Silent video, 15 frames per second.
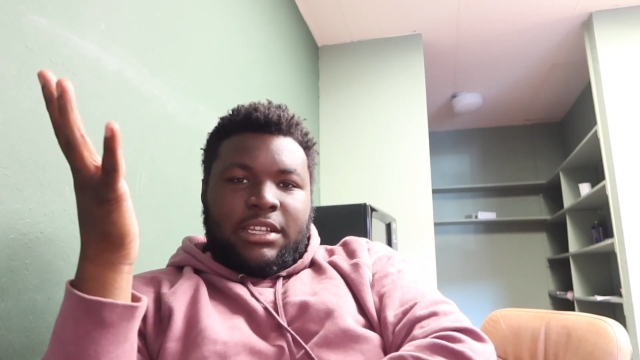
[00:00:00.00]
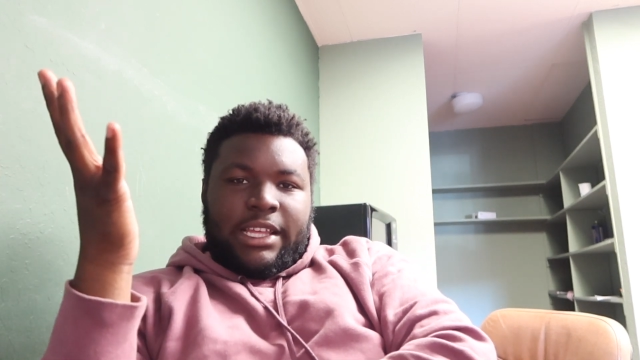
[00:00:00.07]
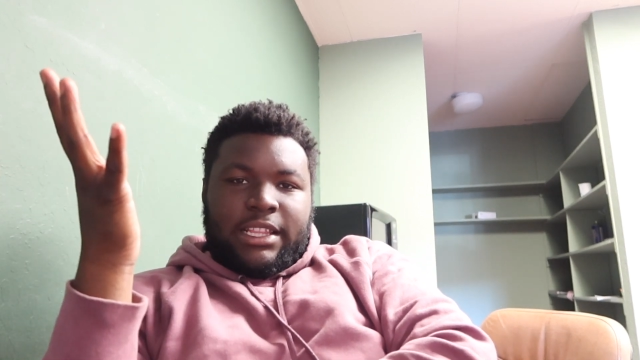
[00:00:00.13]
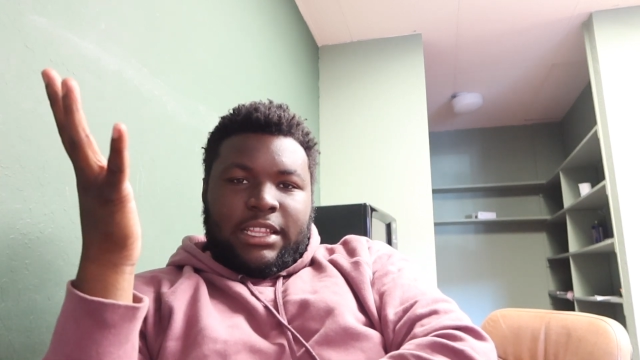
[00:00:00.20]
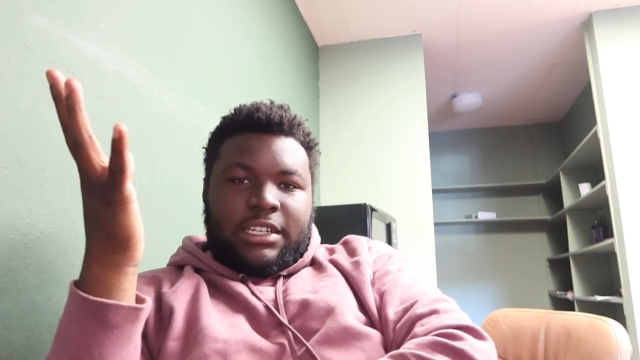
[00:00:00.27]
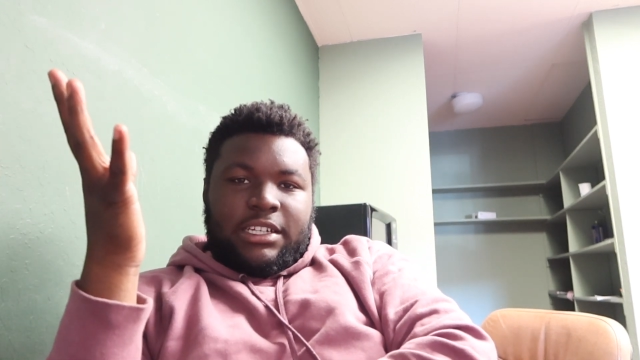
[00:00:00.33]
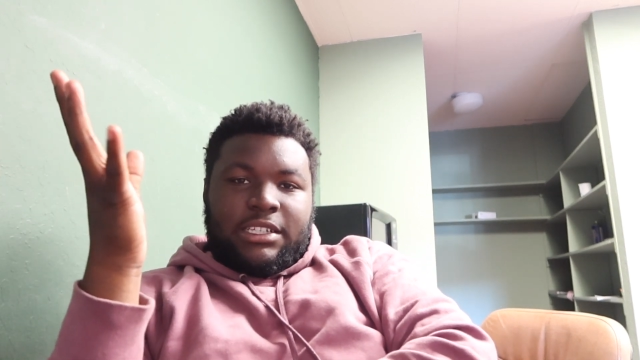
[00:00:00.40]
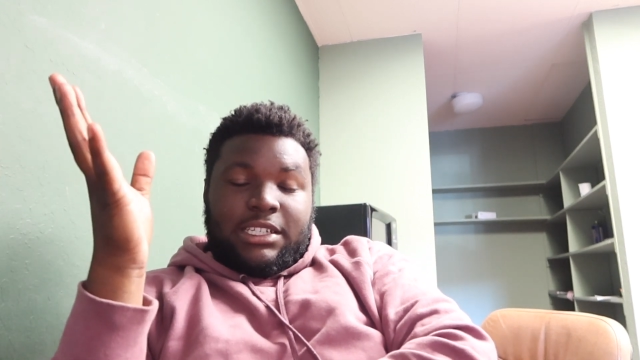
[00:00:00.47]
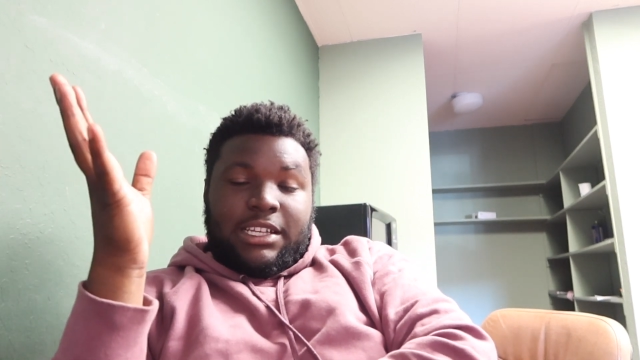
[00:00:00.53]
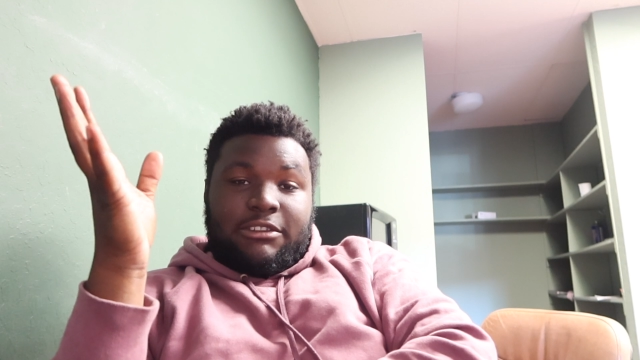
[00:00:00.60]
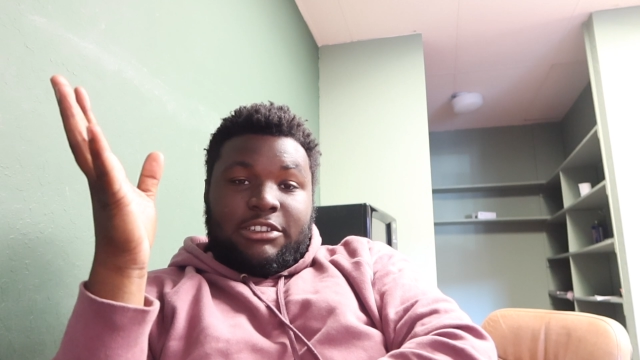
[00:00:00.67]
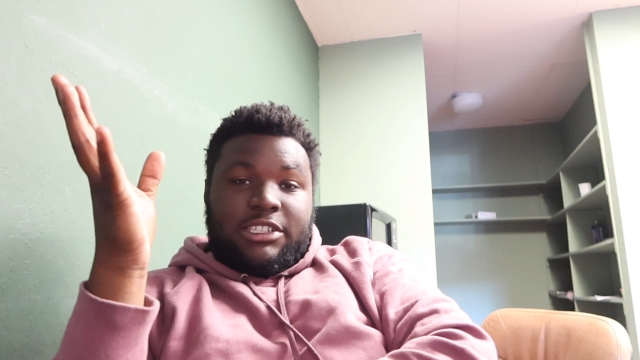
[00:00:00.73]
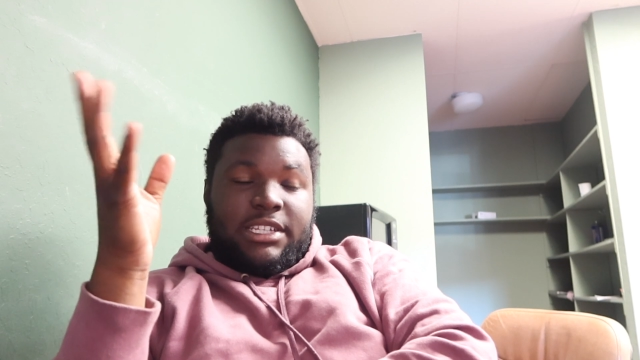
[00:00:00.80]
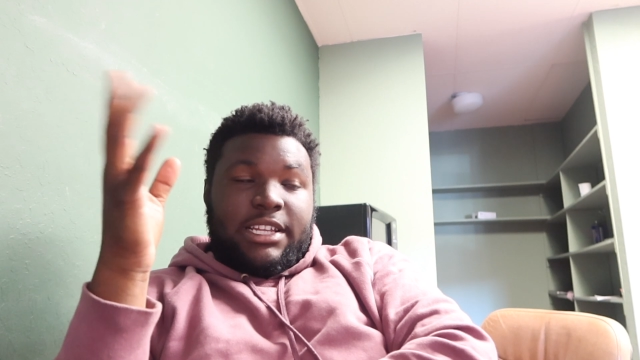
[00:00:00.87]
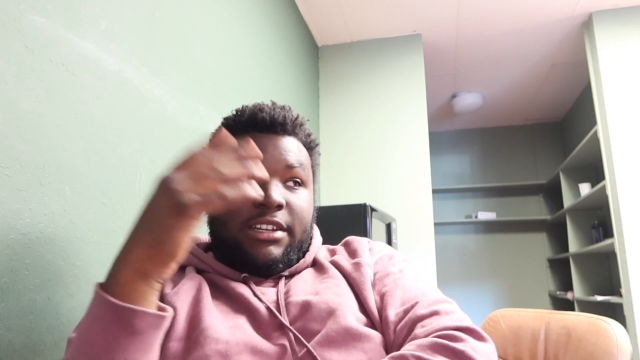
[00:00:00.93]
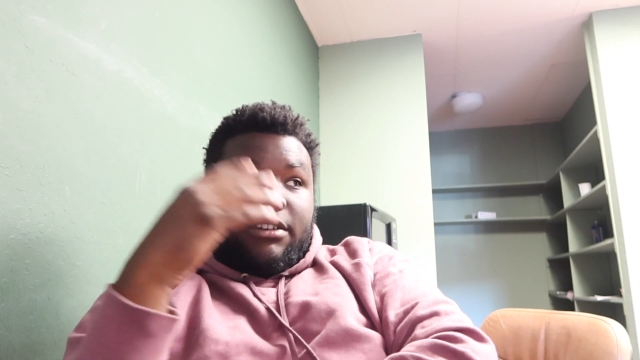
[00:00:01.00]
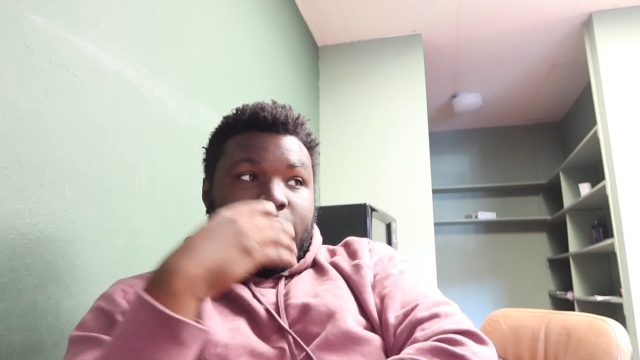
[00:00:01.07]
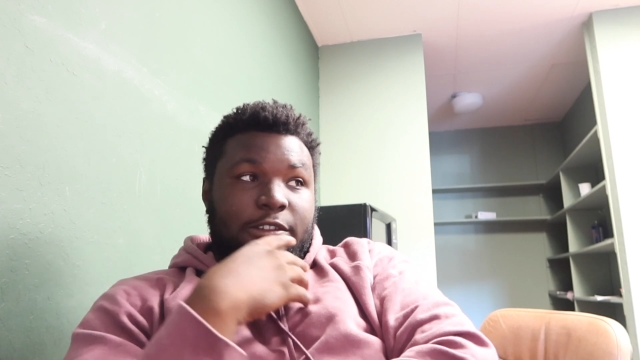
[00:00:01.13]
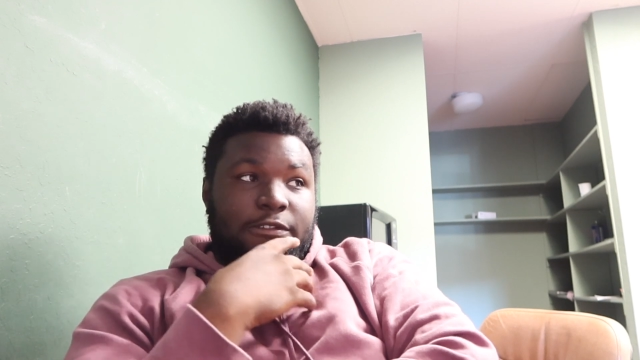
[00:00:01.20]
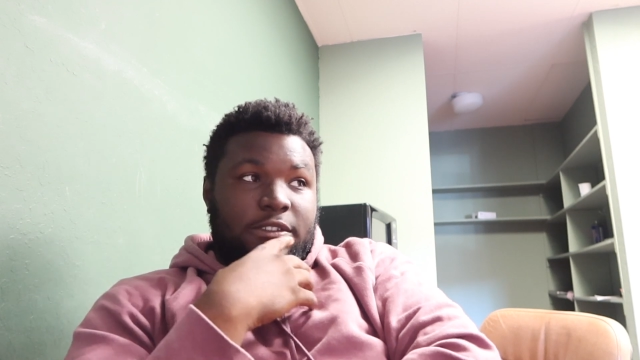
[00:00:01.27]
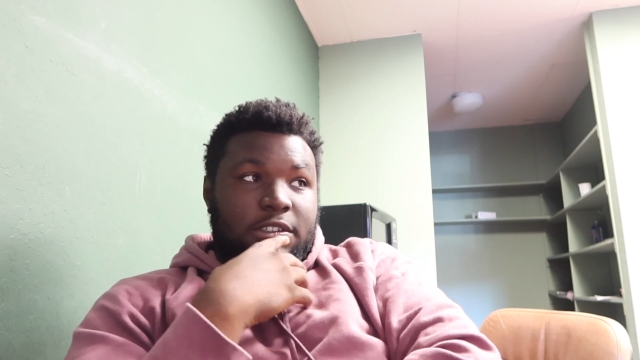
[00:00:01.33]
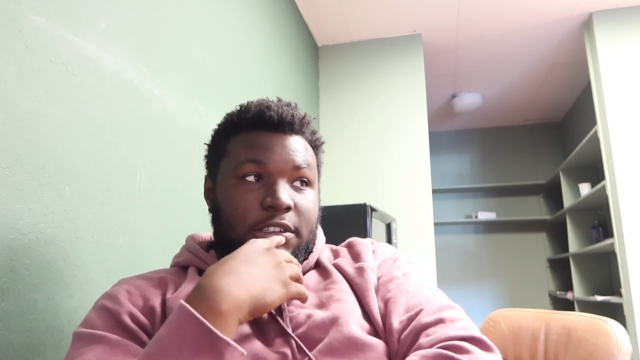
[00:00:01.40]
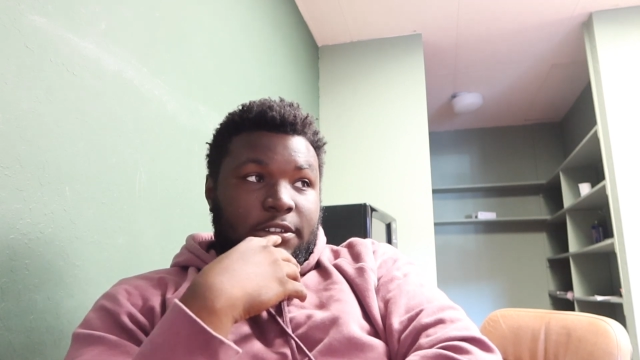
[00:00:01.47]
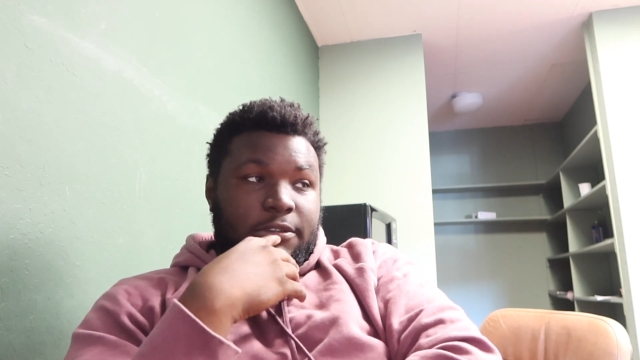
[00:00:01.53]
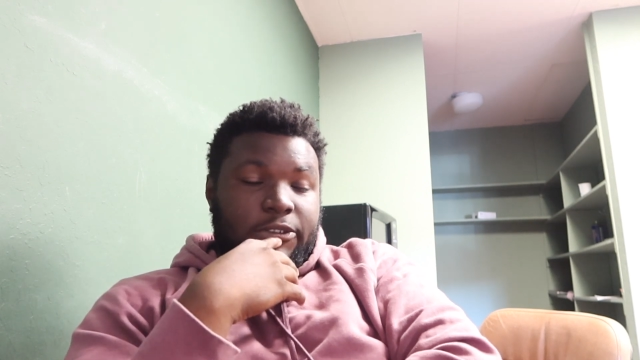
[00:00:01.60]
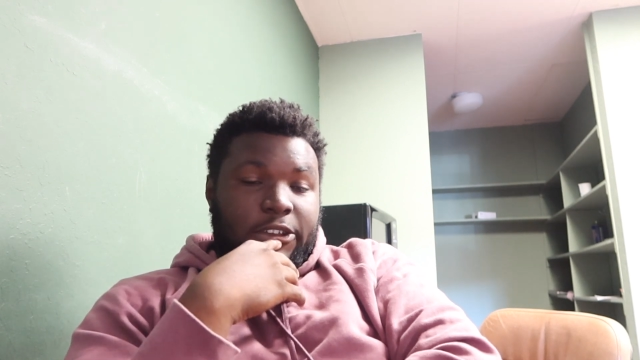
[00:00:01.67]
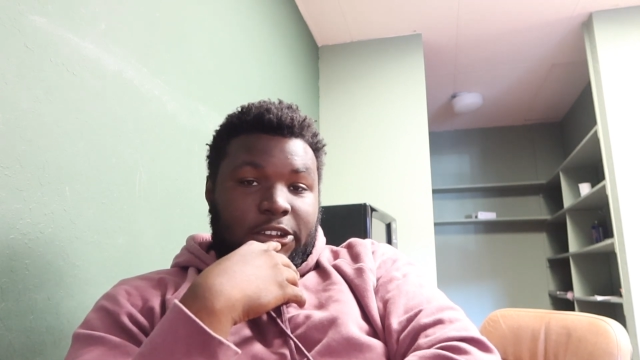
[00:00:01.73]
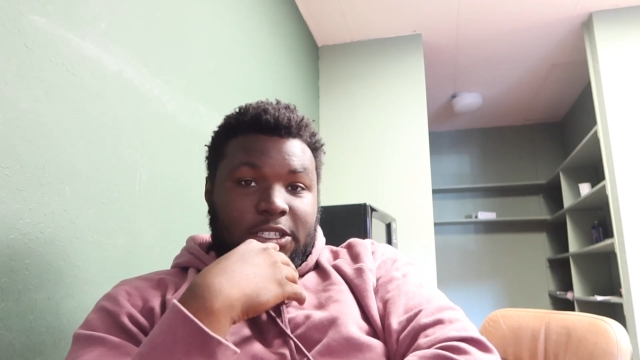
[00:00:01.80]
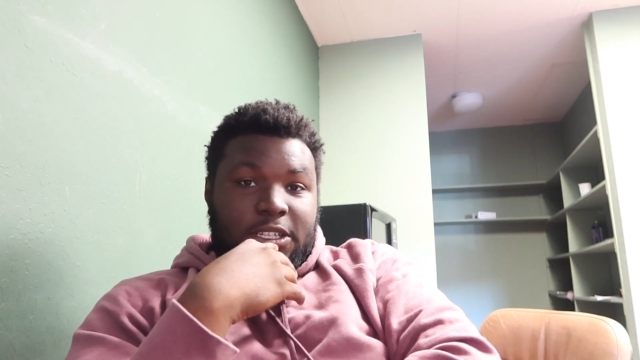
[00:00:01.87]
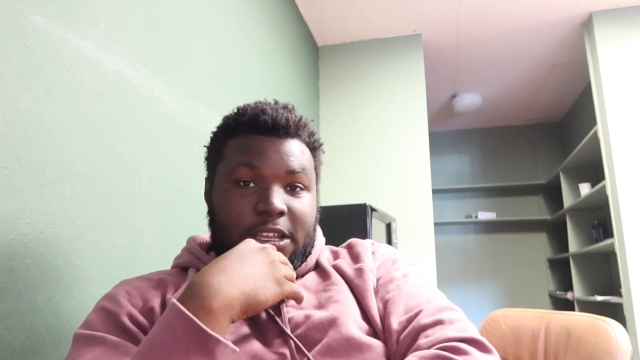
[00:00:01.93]
I literally had to stand on my feet
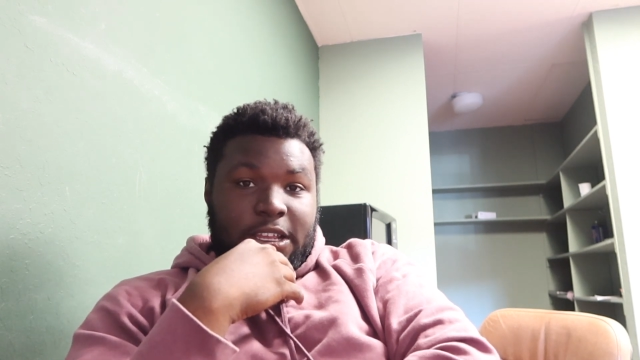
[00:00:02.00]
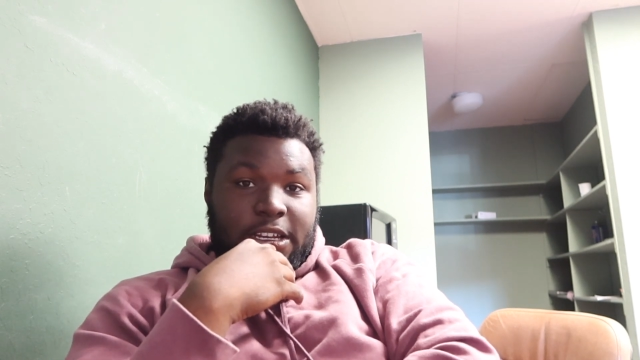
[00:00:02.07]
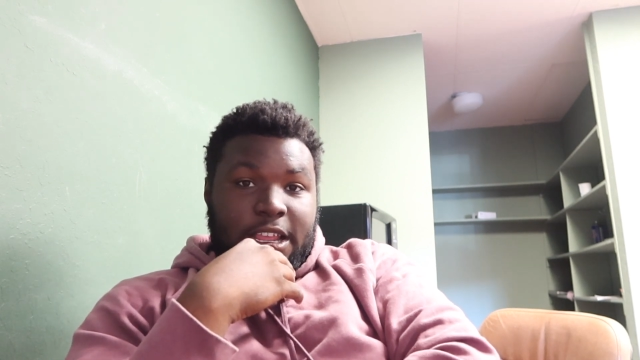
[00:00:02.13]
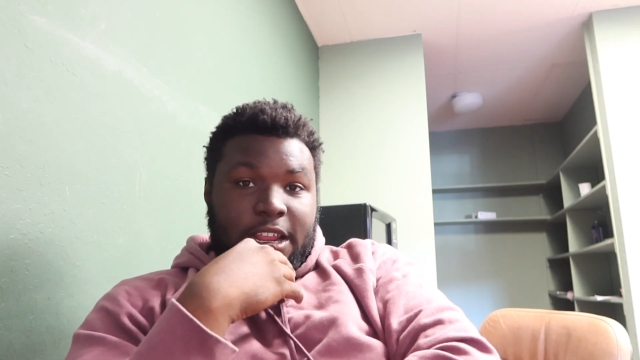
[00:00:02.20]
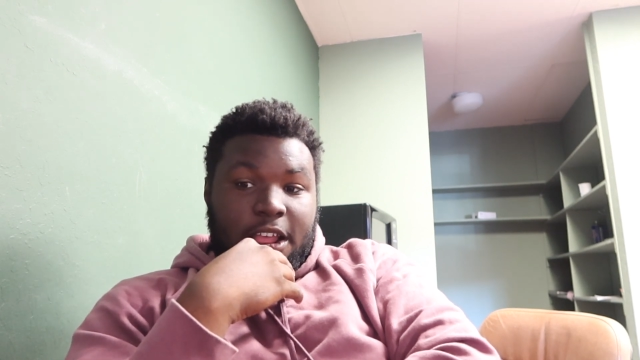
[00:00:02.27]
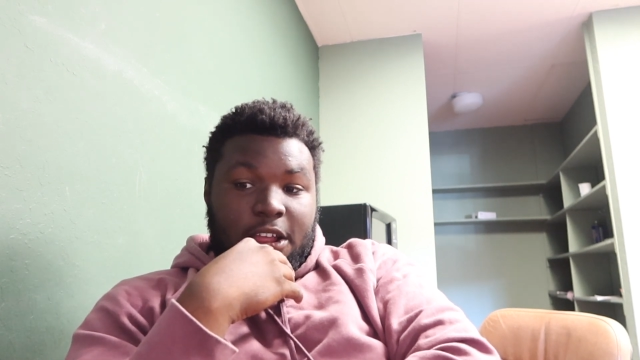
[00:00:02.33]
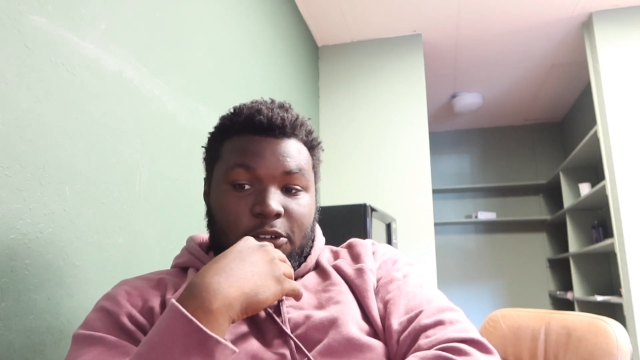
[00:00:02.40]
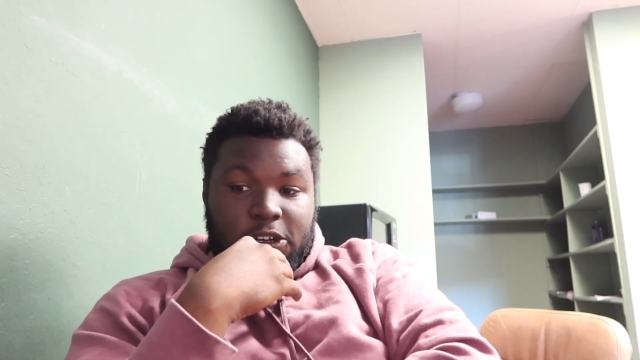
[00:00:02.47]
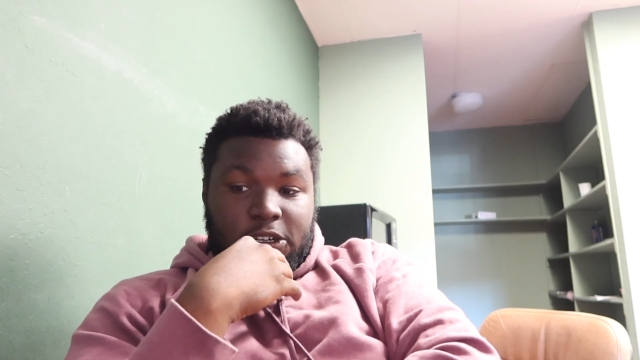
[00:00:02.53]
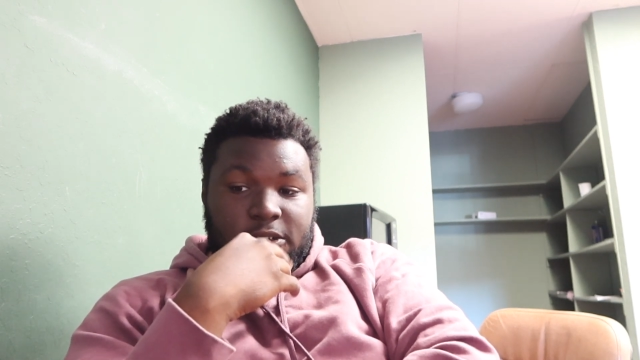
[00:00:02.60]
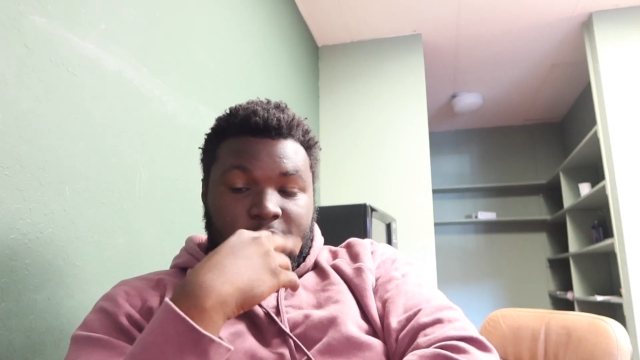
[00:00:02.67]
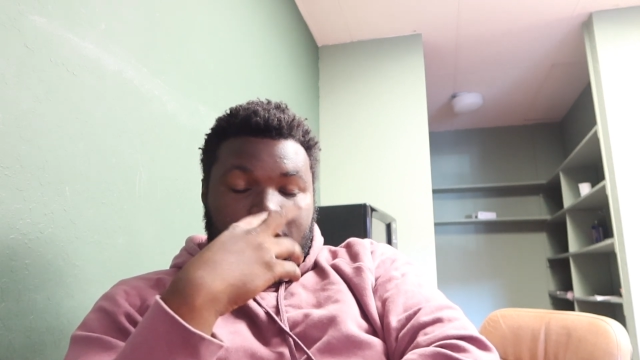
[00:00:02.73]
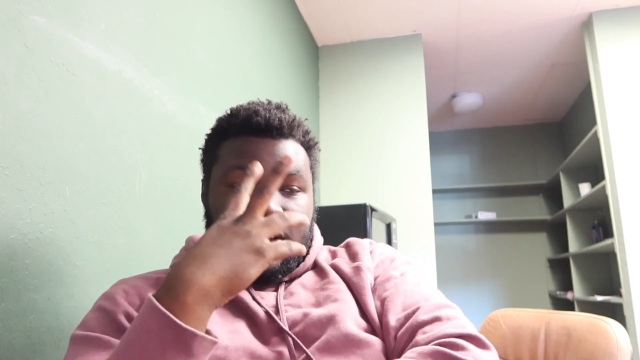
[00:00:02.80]
outside 8 hours.